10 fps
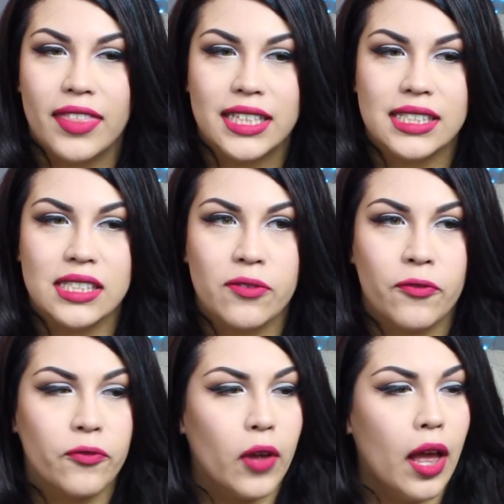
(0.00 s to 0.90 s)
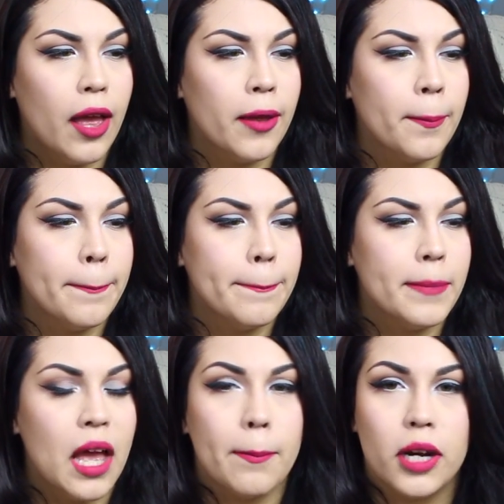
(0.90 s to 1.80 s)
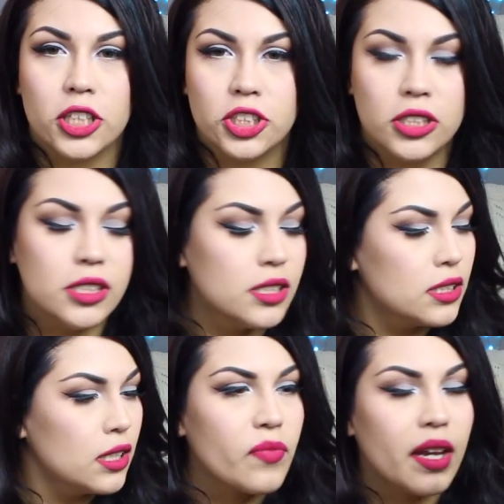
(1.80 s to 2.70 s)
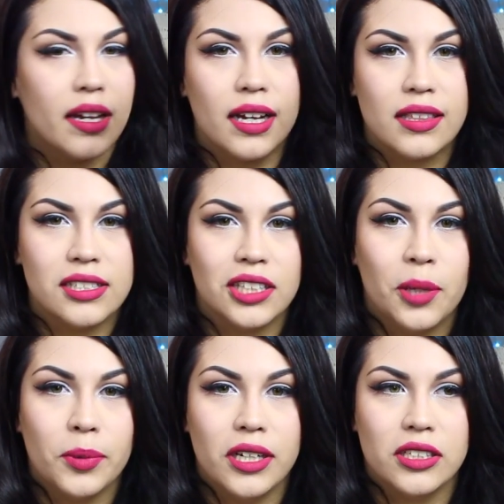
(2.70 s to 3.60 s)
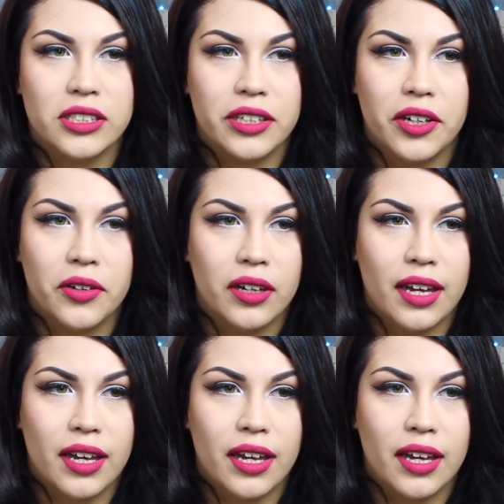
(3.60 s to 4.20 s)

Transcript: This is from Marshalls. I got this a couple years ago.